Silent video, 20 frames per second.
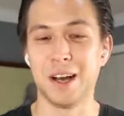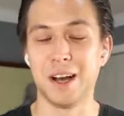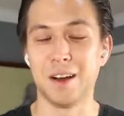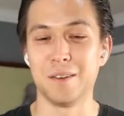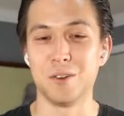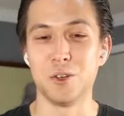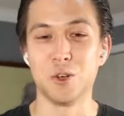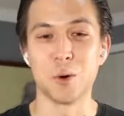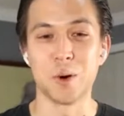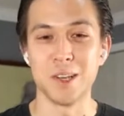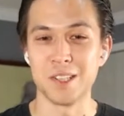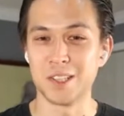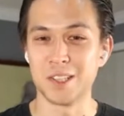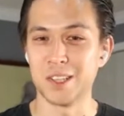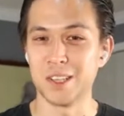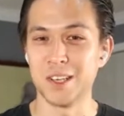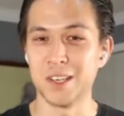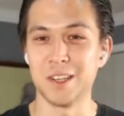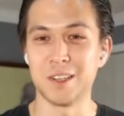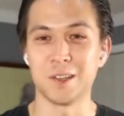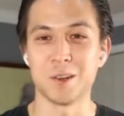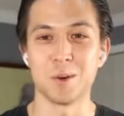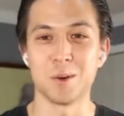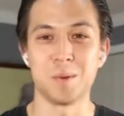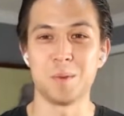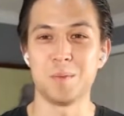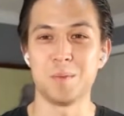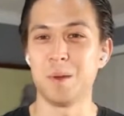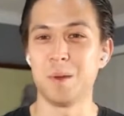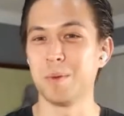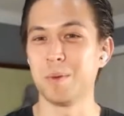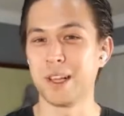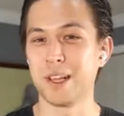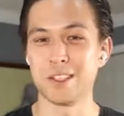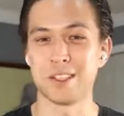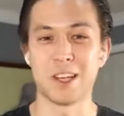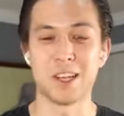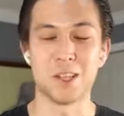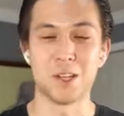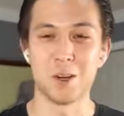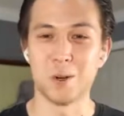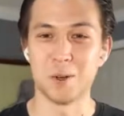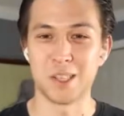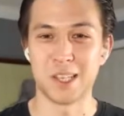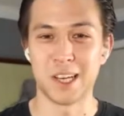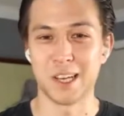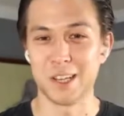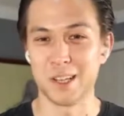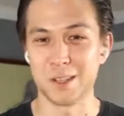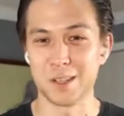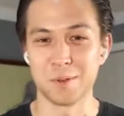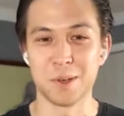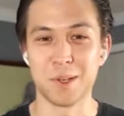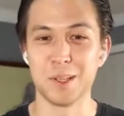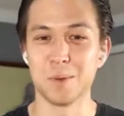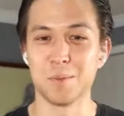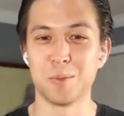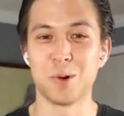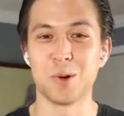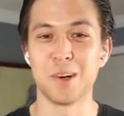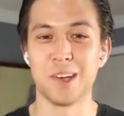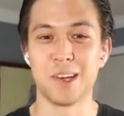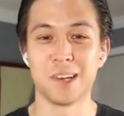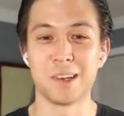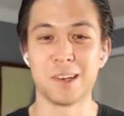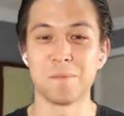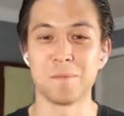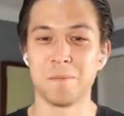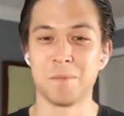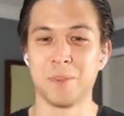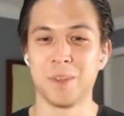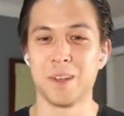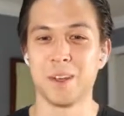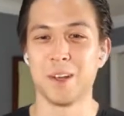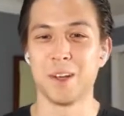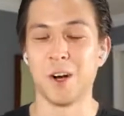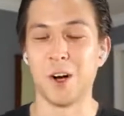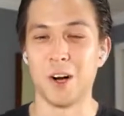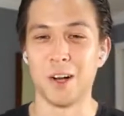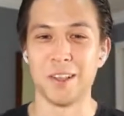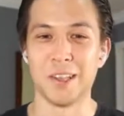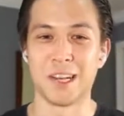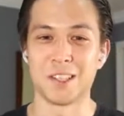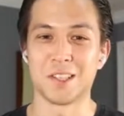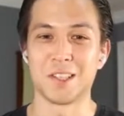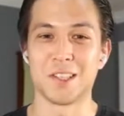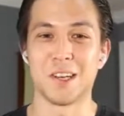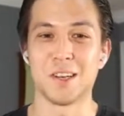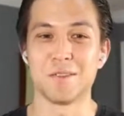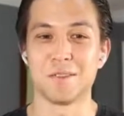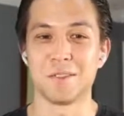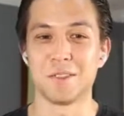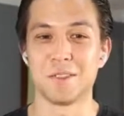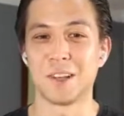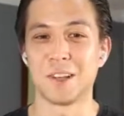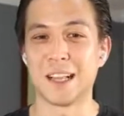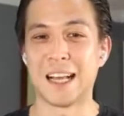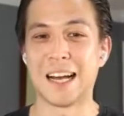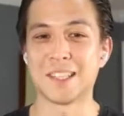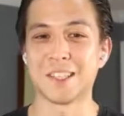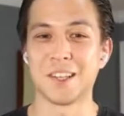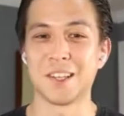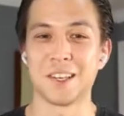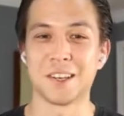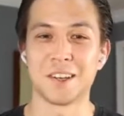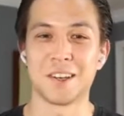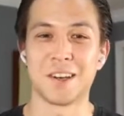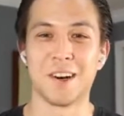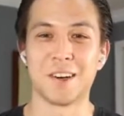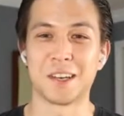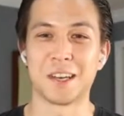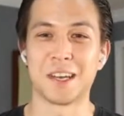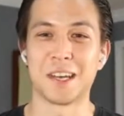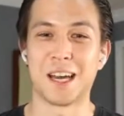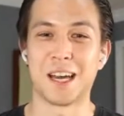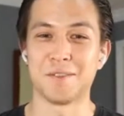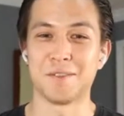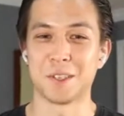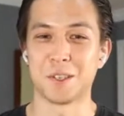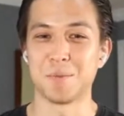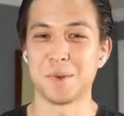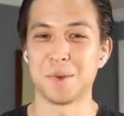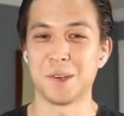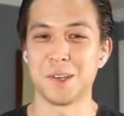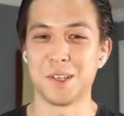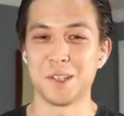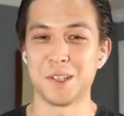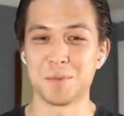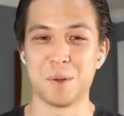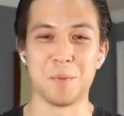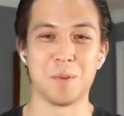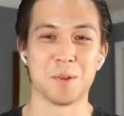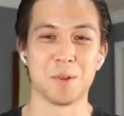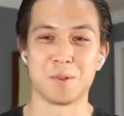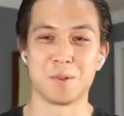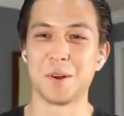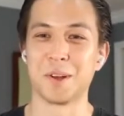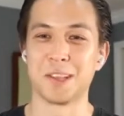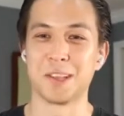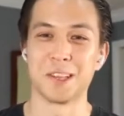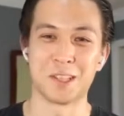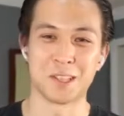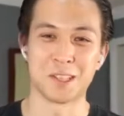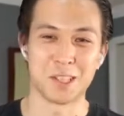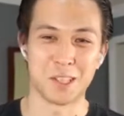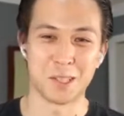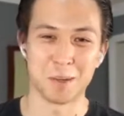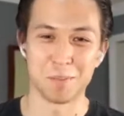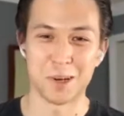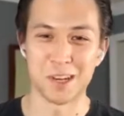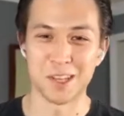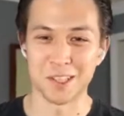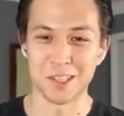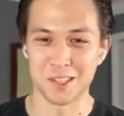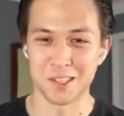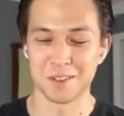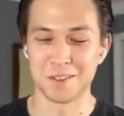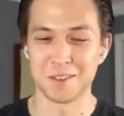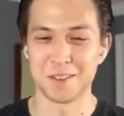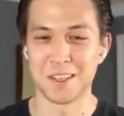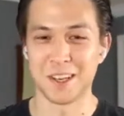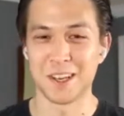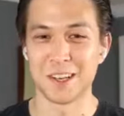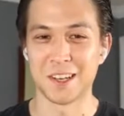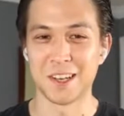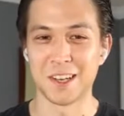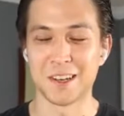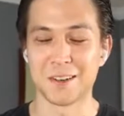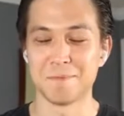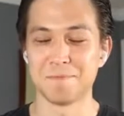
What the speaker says: noisy. There will be people outside the hotel at 3 a.m, all that stuff. Classic CONCACAF experience, people throwing things at the bus, yada, yada.